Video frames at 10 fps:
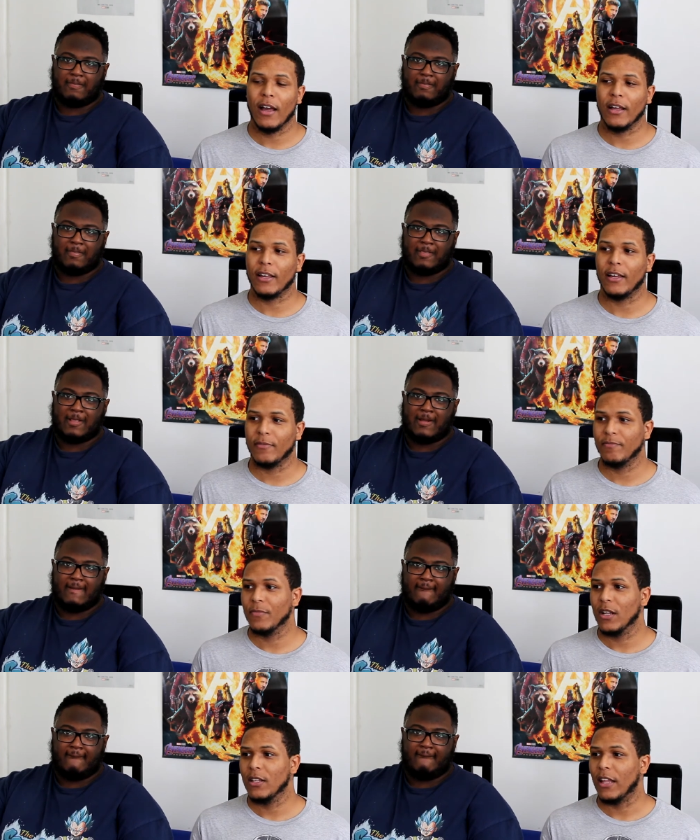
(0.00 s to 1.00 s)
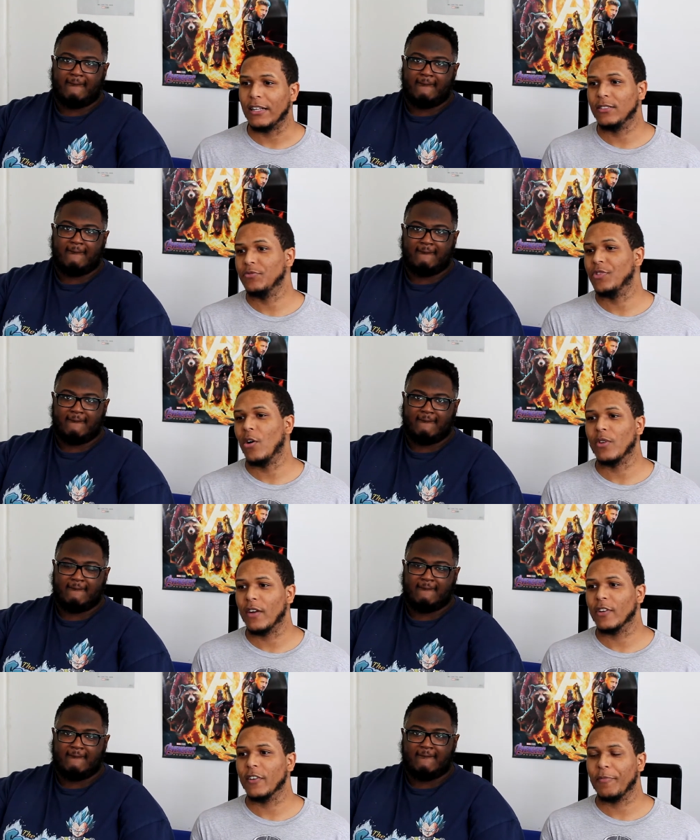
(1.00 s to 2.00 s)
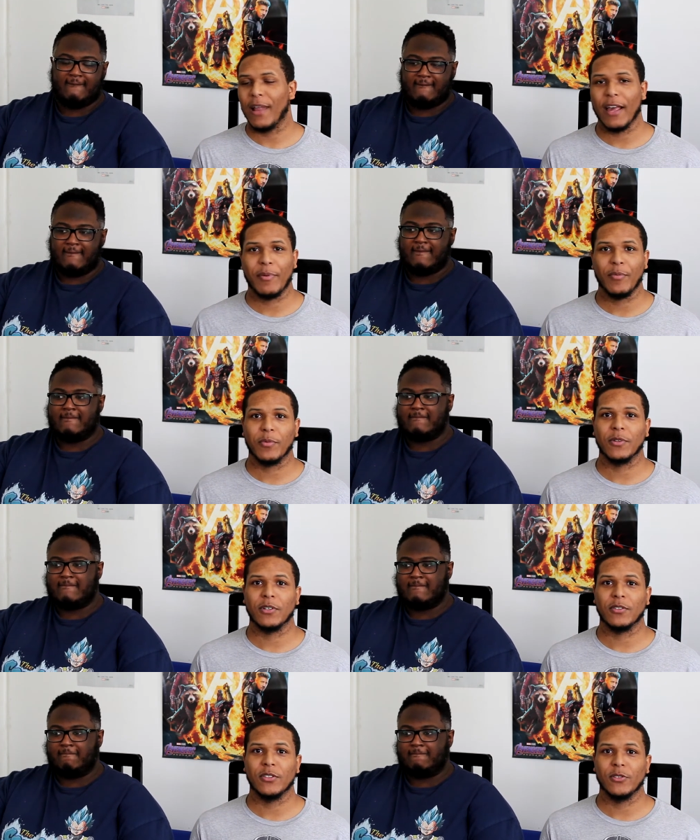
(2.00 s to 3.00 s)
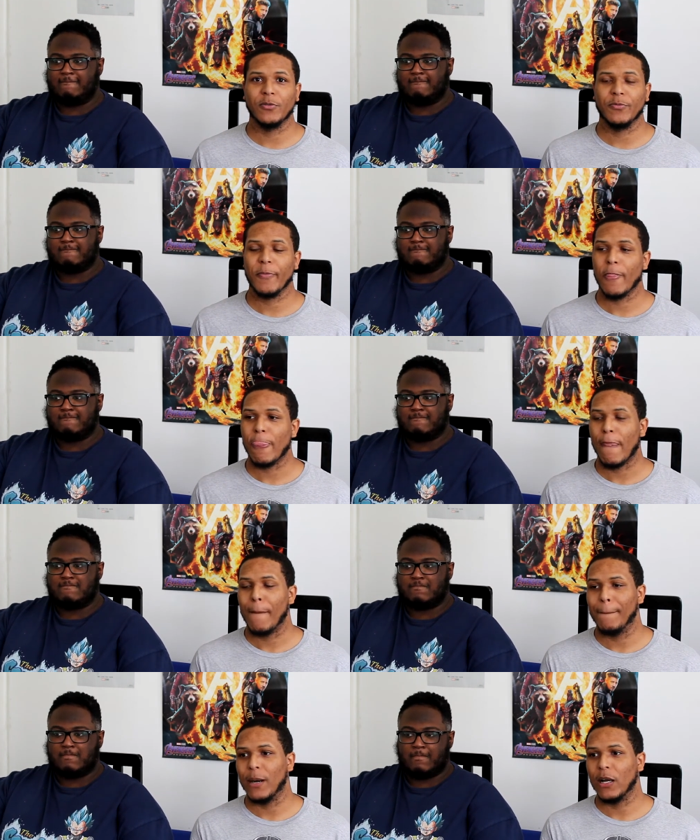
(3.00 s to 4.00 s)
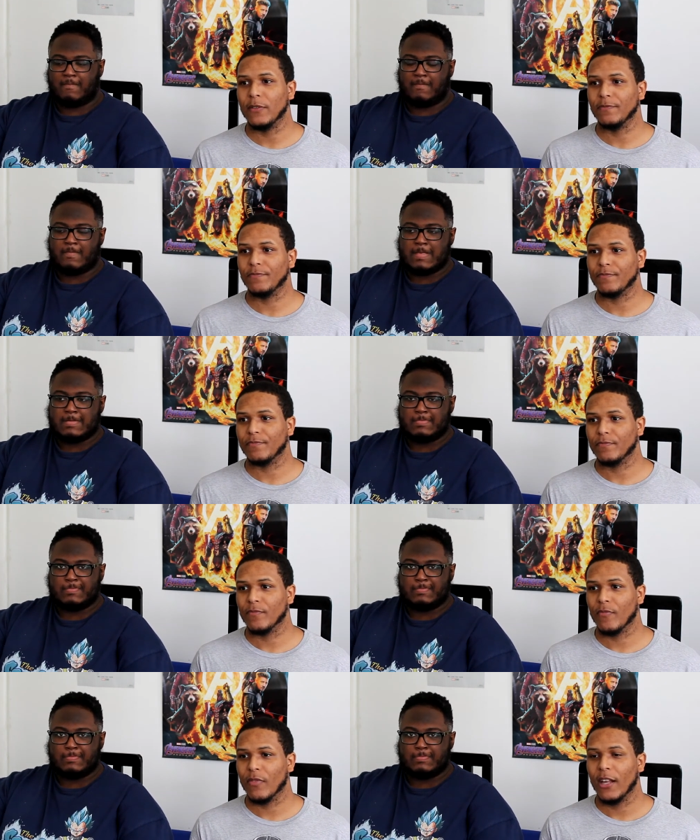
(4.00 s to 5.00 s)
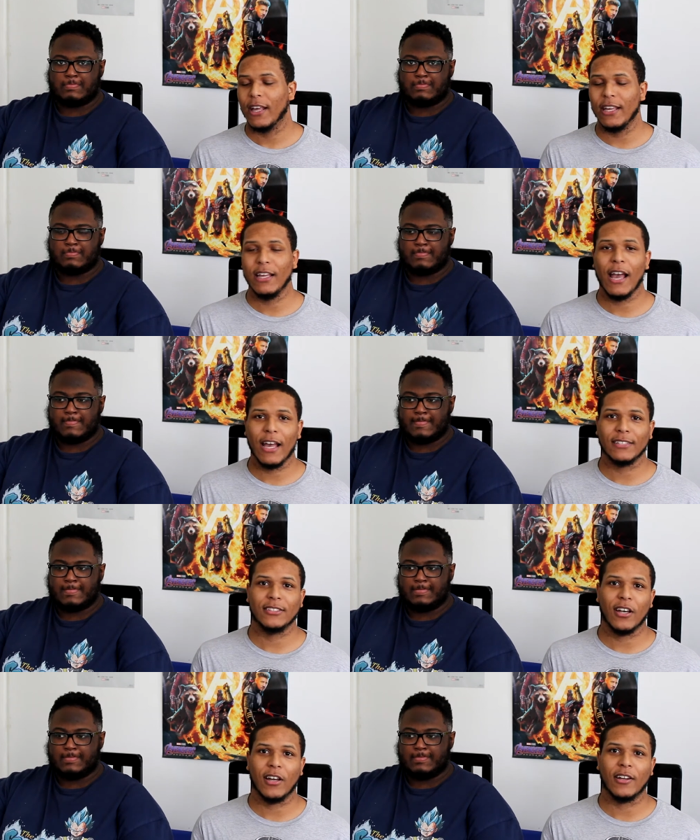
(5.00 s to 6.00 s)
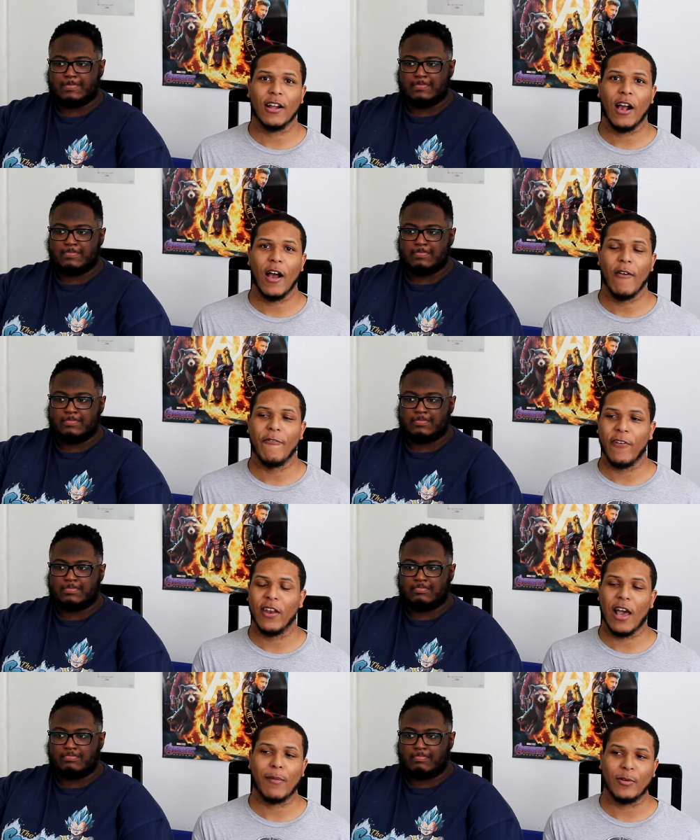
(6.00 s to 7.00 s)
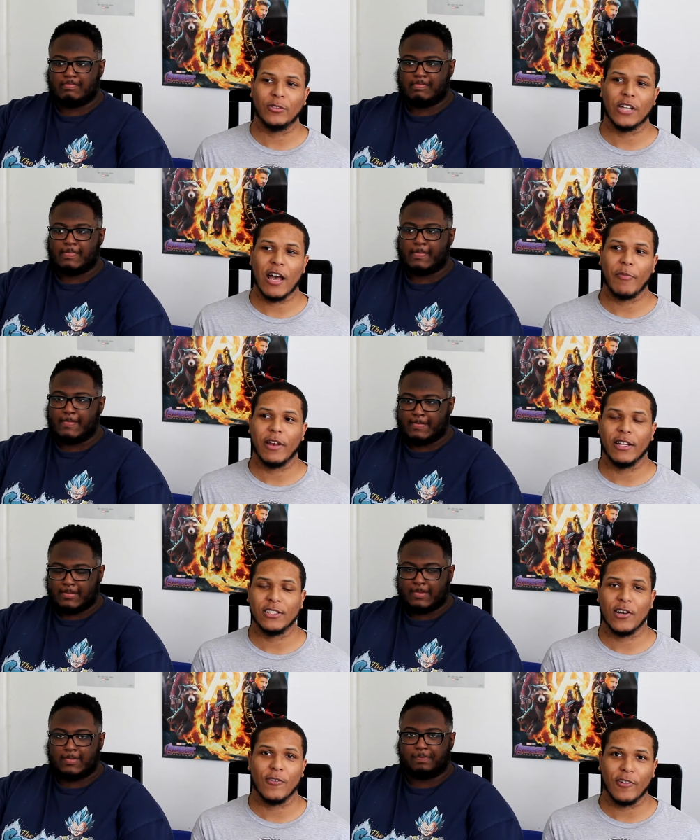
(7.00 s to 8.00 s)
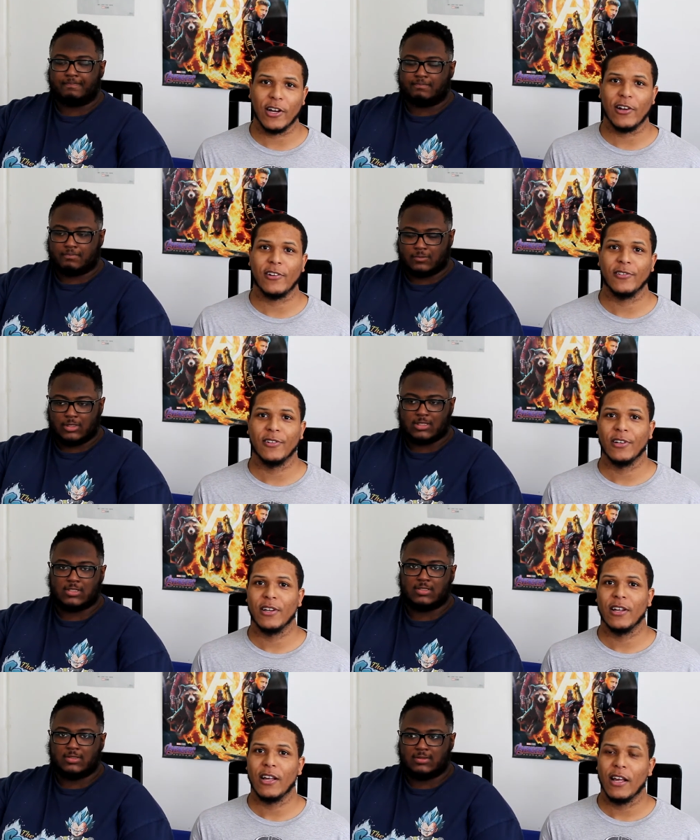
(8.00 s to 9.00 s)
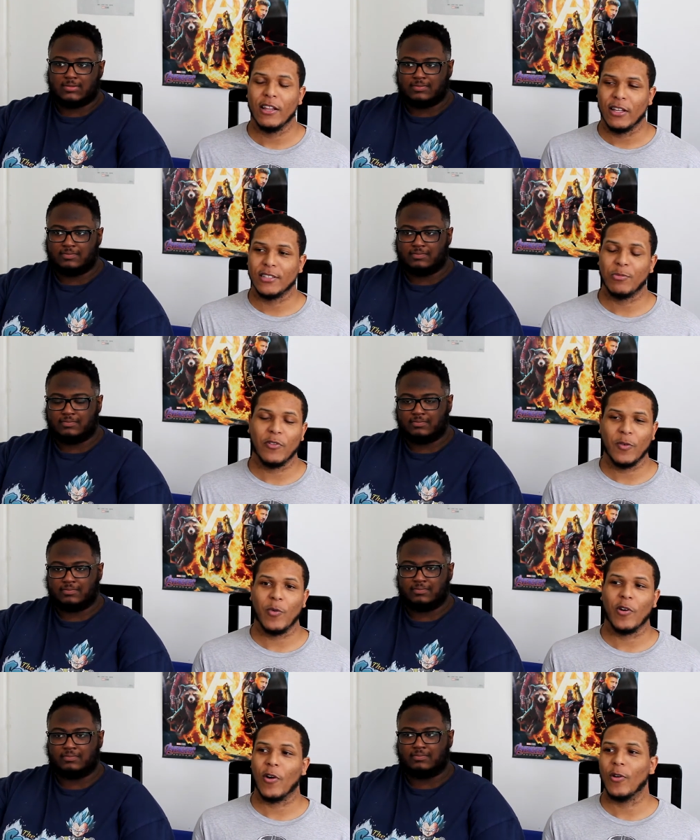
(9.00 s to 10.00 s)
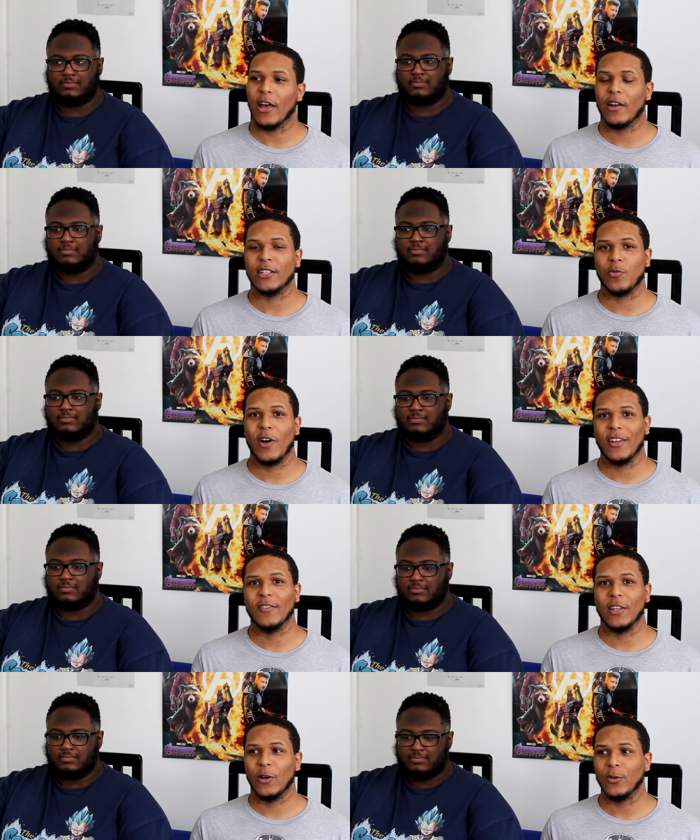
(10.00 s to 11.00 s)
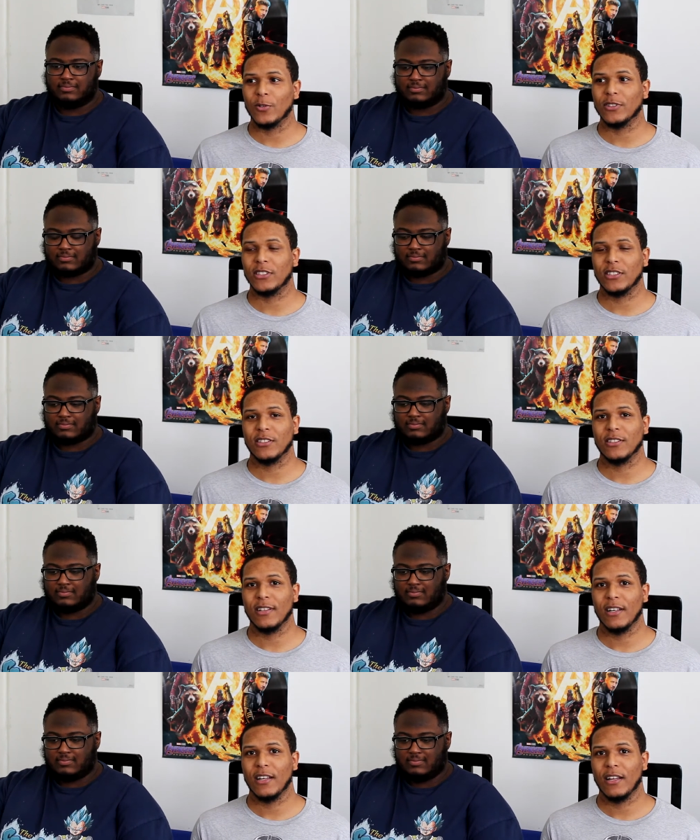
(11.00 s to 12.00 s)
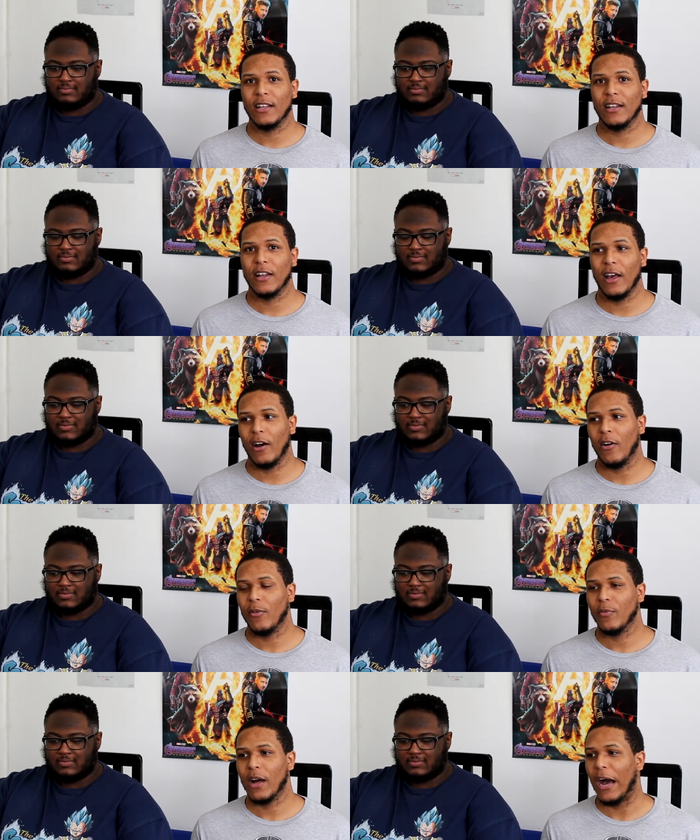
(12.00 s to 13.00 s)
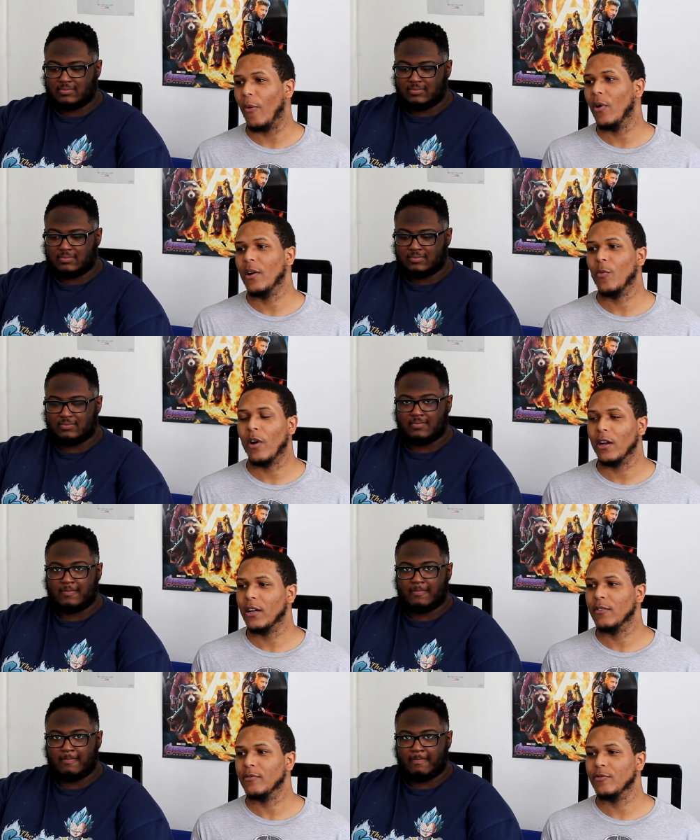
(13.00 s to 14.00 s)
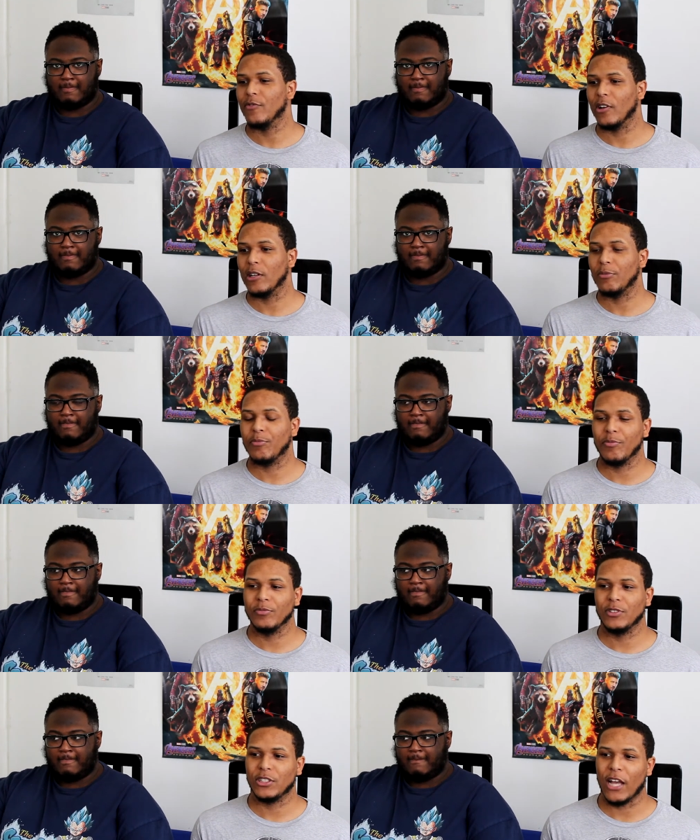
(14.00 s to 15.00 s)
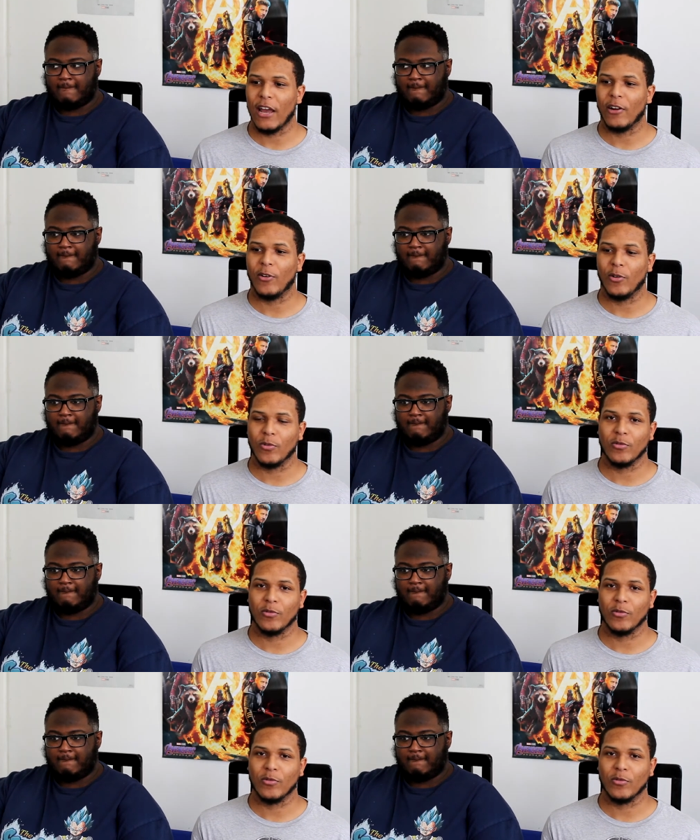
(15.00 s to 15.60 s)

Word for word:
Speaker 1: Again, they don't never give black people their due, but he has done a phenomenal job in his career. Yes. This movie will go down as one of those. Now, I wouldn't want to really shadow